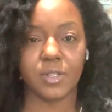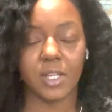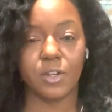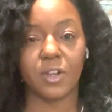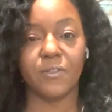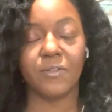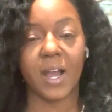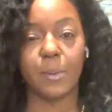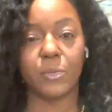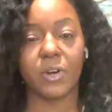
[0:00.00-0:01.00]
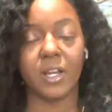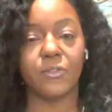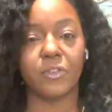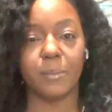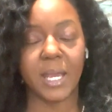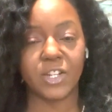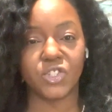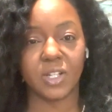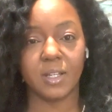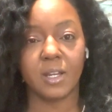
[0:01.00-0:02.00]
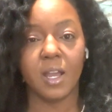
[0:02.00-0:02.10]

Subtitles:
then you can find more information